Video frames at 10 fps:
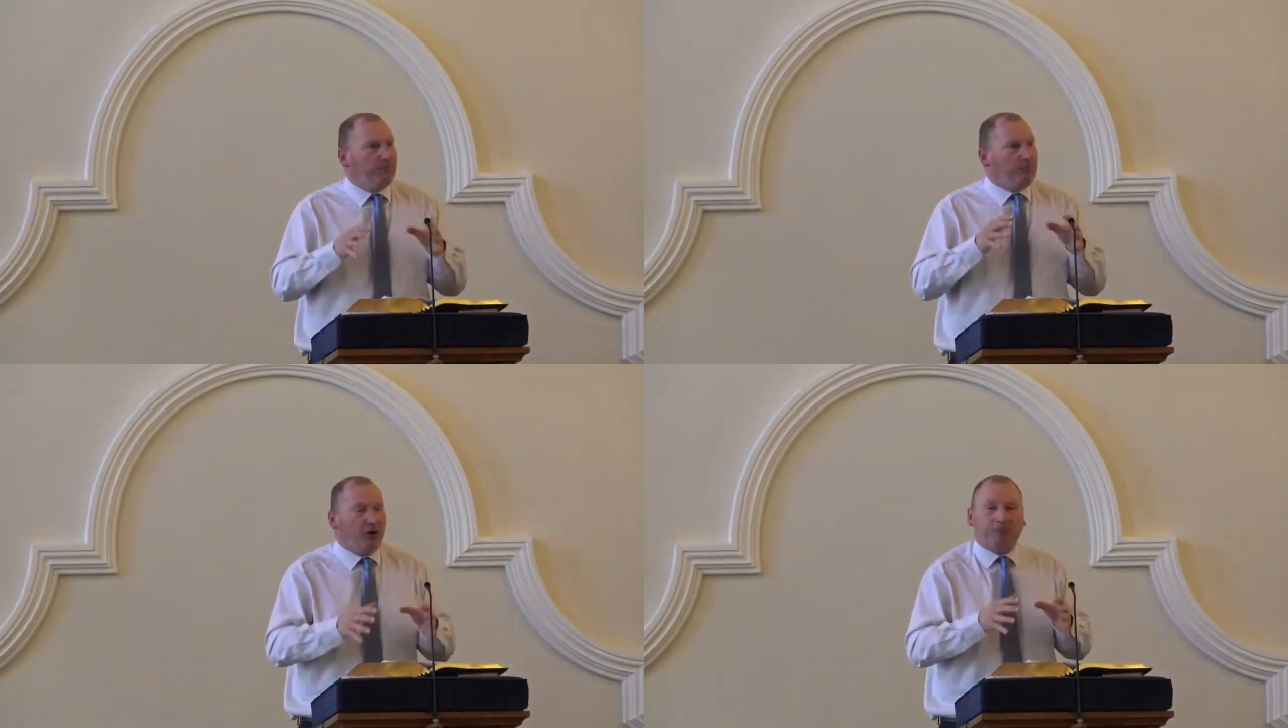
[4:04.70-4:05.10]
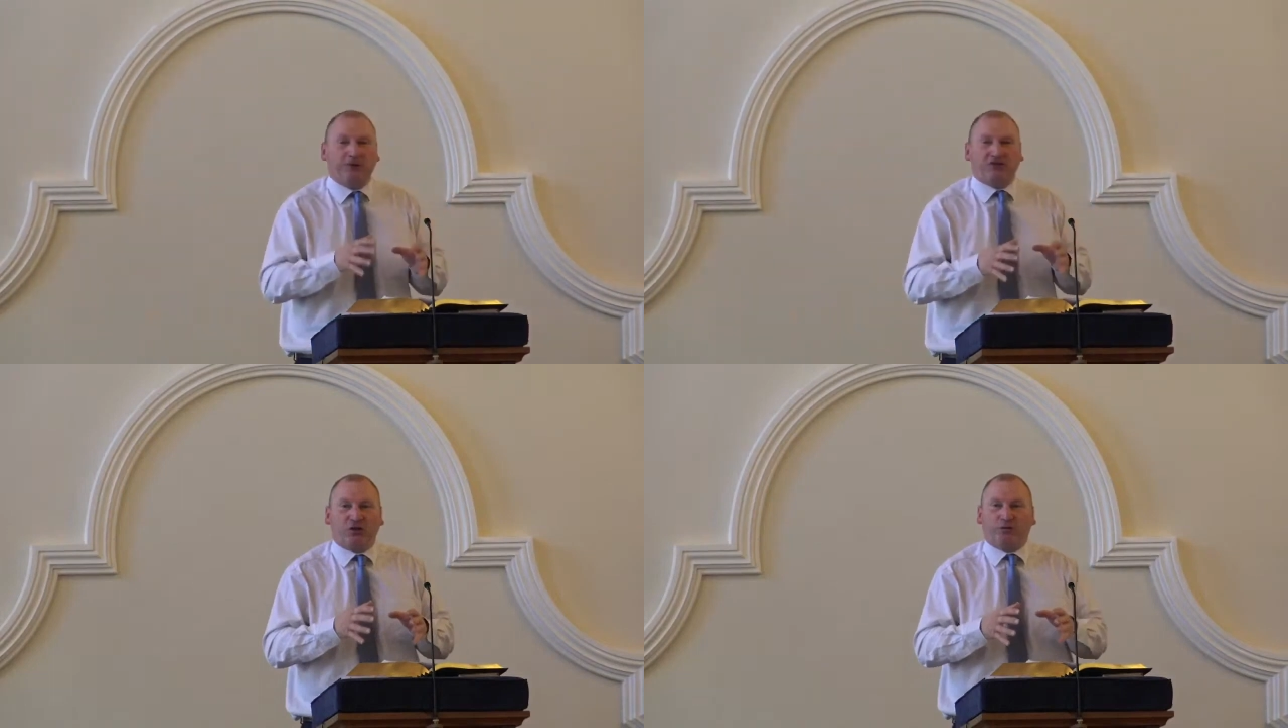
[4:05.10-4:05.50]

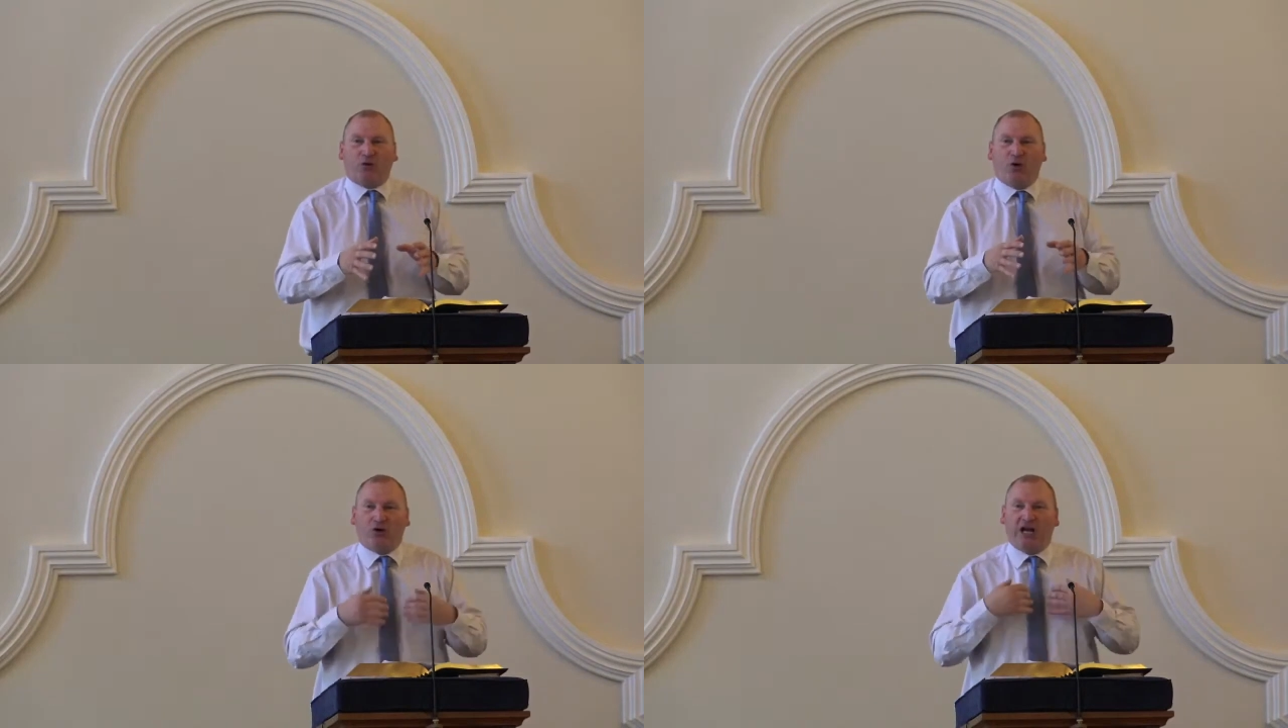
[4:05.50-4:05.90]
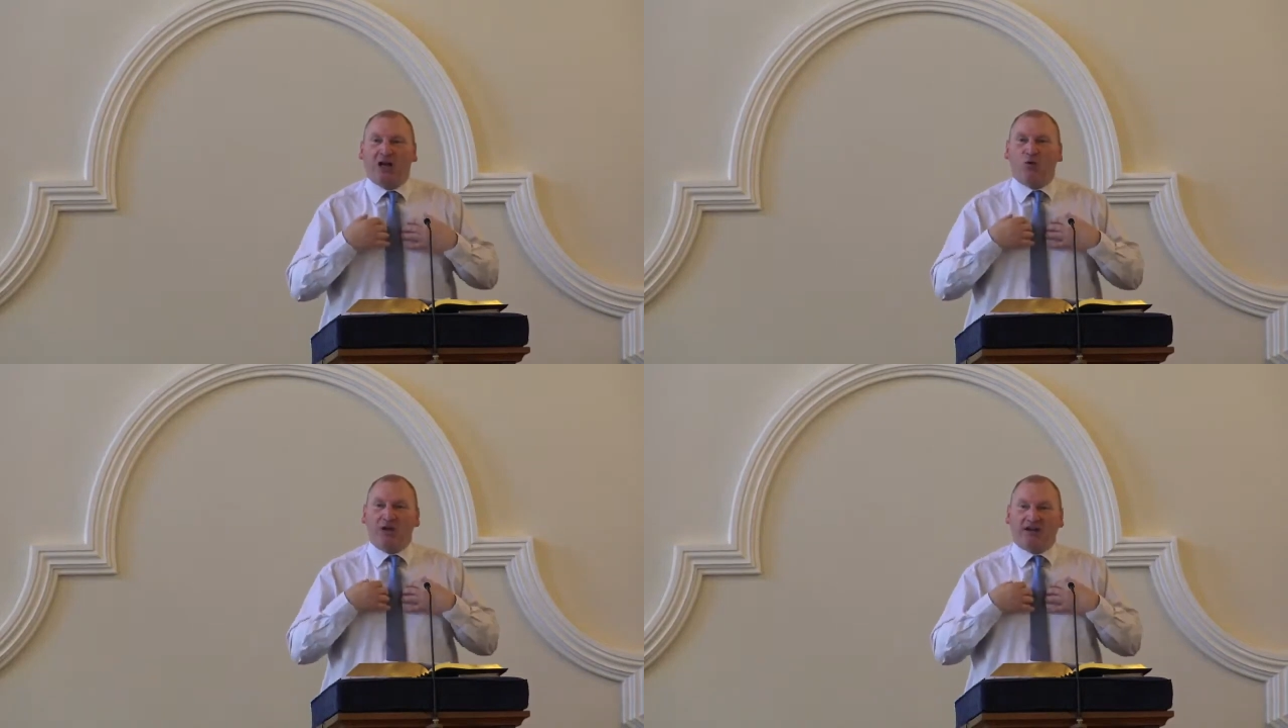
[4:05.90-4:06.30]
purpose of God,
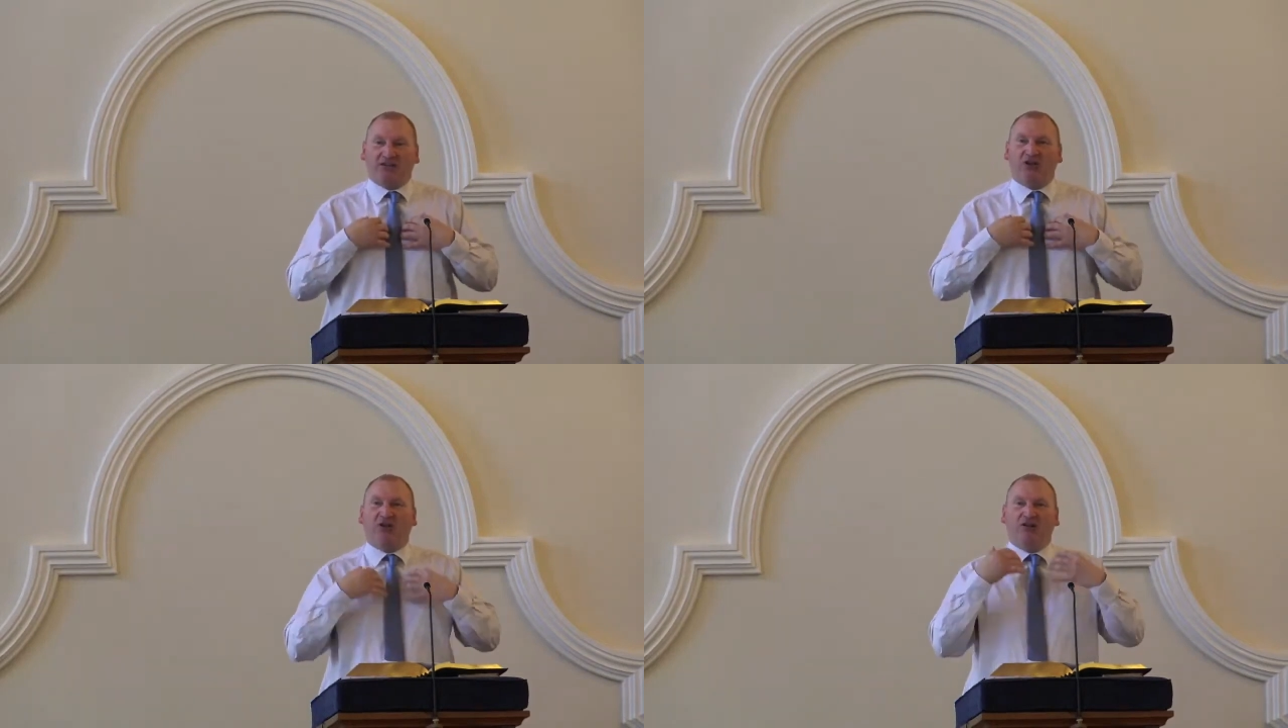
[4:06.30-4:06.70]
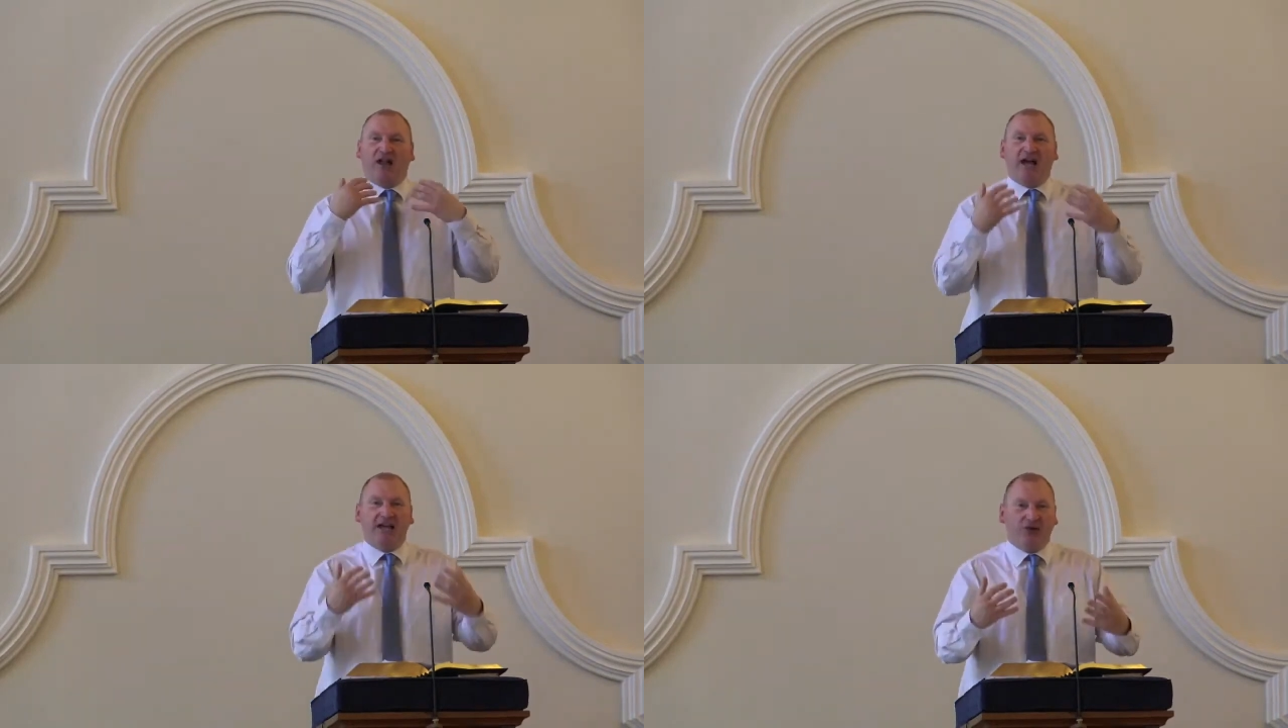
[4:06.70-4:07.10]
we are to
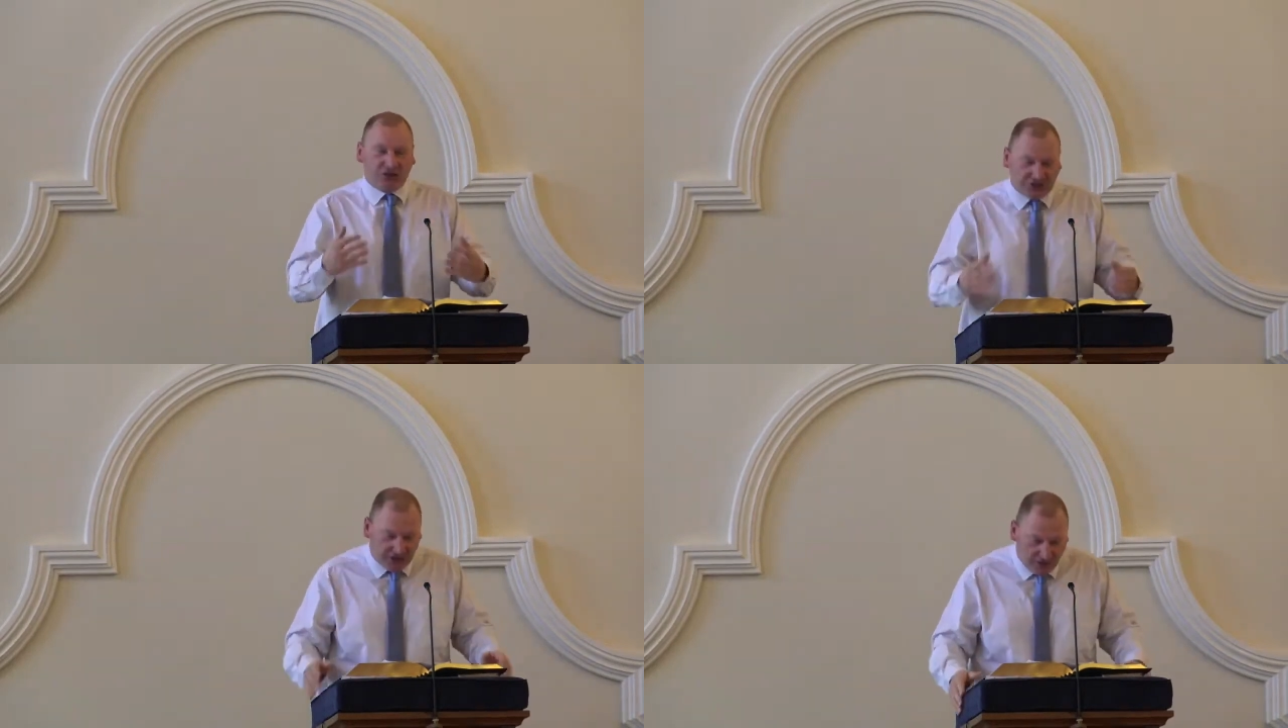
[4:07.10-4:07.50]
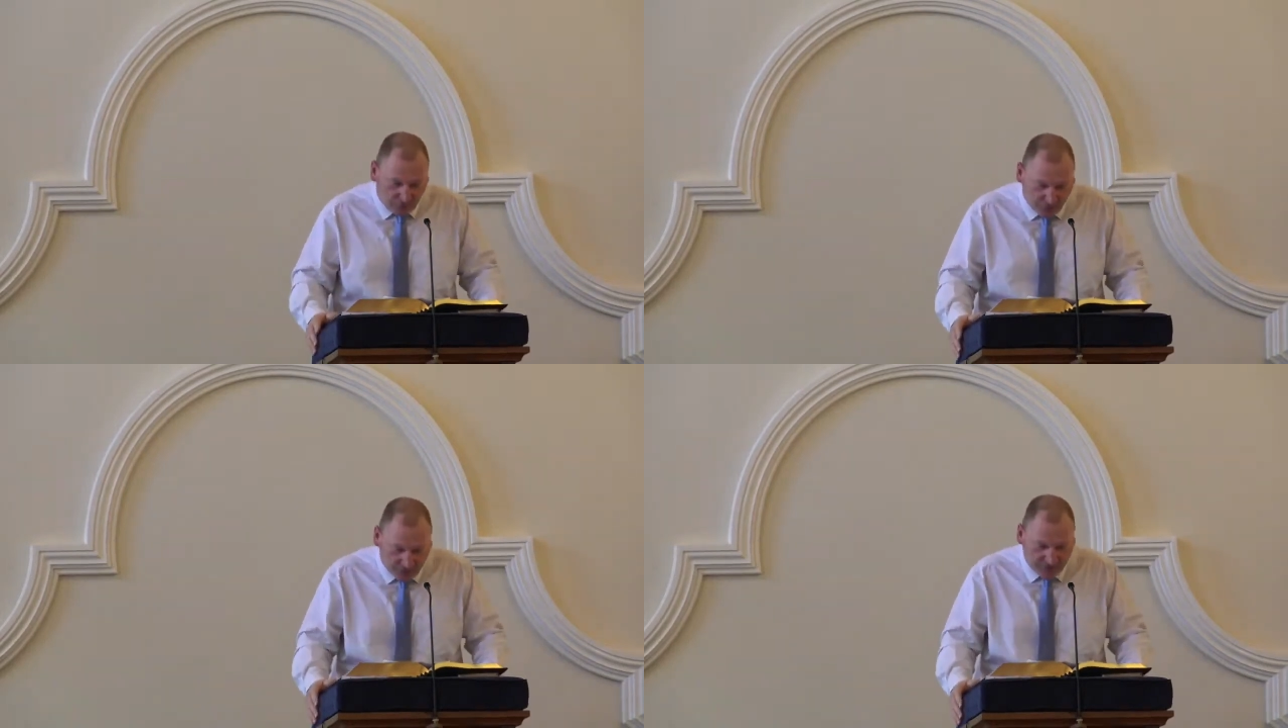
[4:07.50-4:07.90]
align ourselves
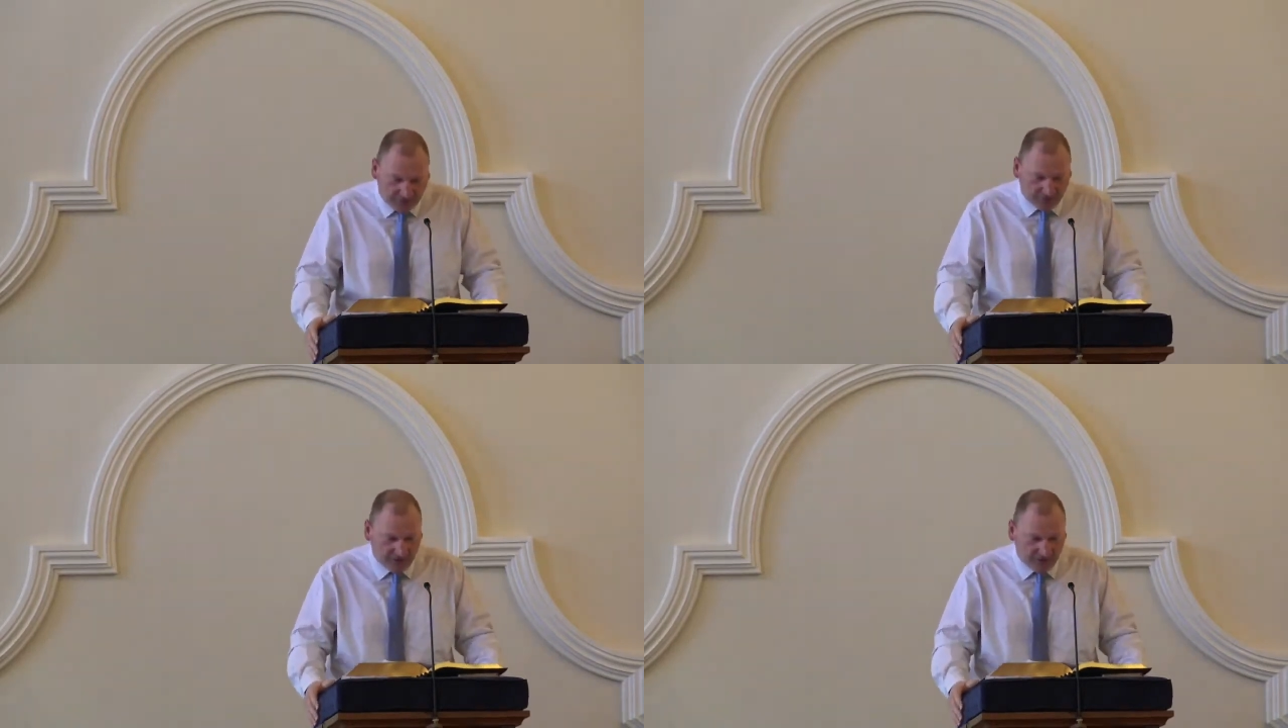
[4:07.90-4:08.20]
with.